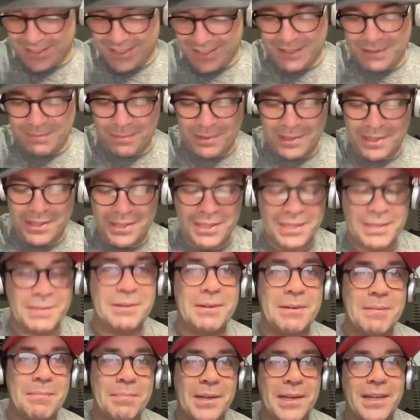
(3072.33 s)
It's been a year
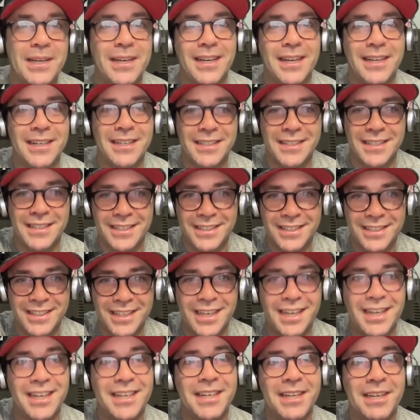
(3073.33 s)
and a bit. And
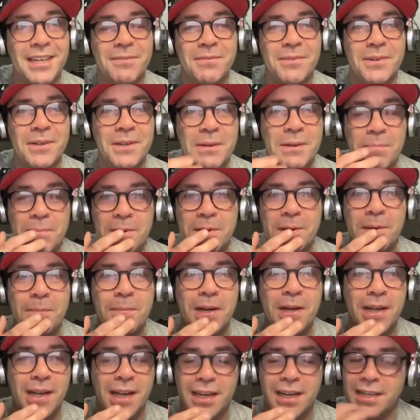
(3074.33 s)
yeah, I've written a book
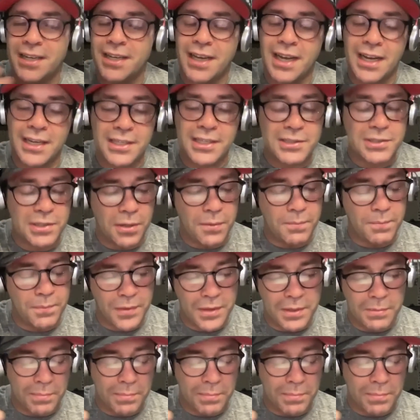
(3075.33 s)
about it, and it's gone.